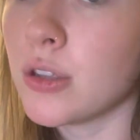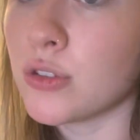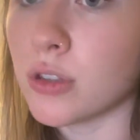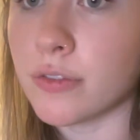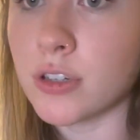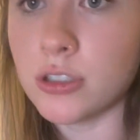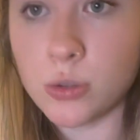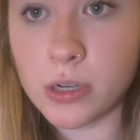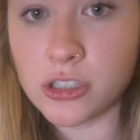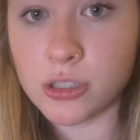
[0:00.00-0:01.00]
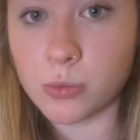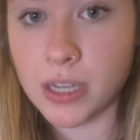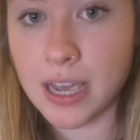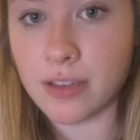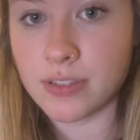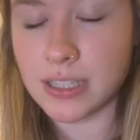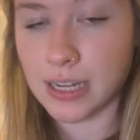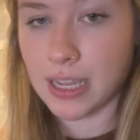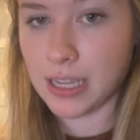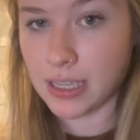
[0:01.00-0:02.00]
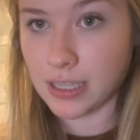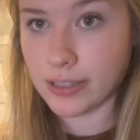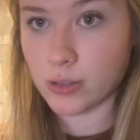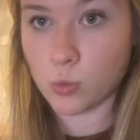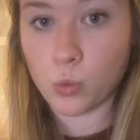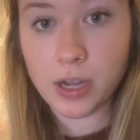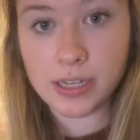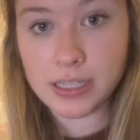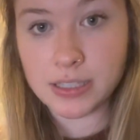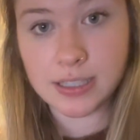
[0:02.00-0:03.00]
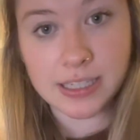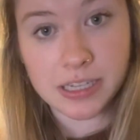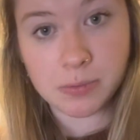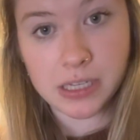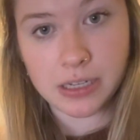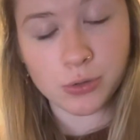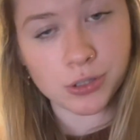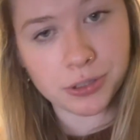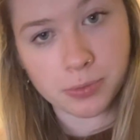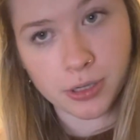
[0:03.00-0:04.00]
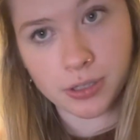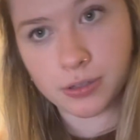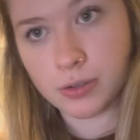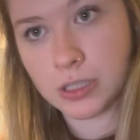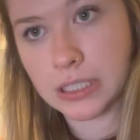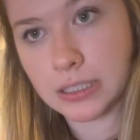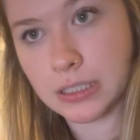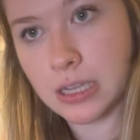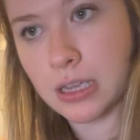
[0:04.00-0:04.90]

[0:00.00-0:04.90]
So the first question we have today is, what is TB or tuberculosis?